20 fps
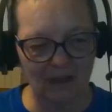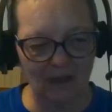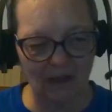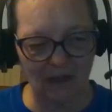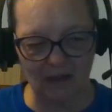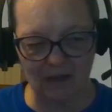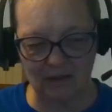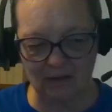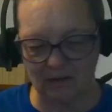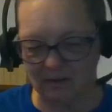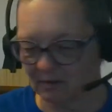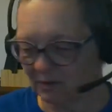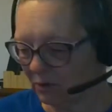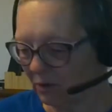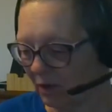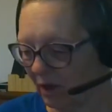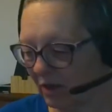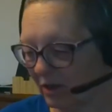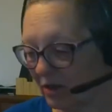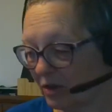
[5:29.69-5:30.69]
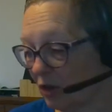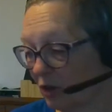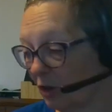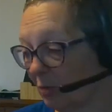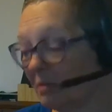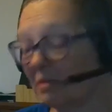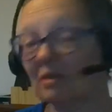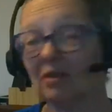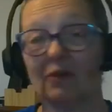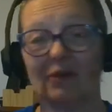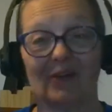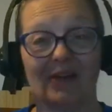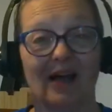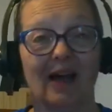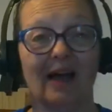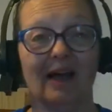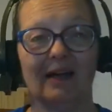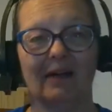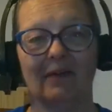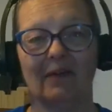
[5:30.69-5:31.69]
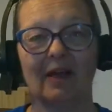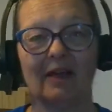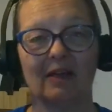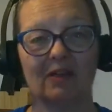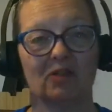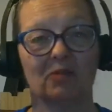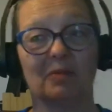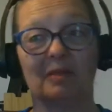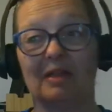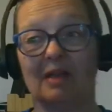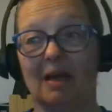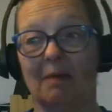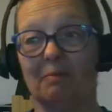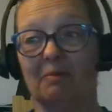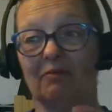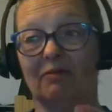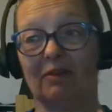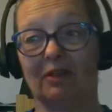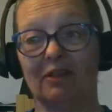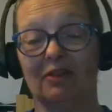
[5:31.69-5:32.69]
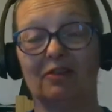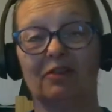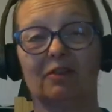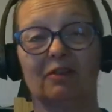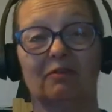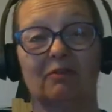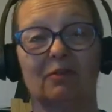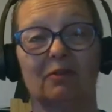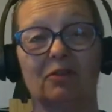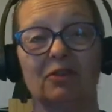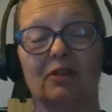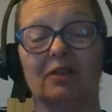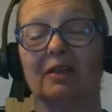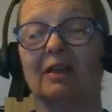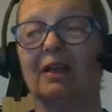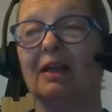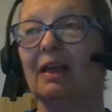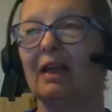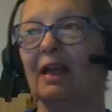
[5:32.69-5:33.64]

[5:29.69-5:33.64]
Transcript: on do not disturb until nine, and that gives me time to finish the devotion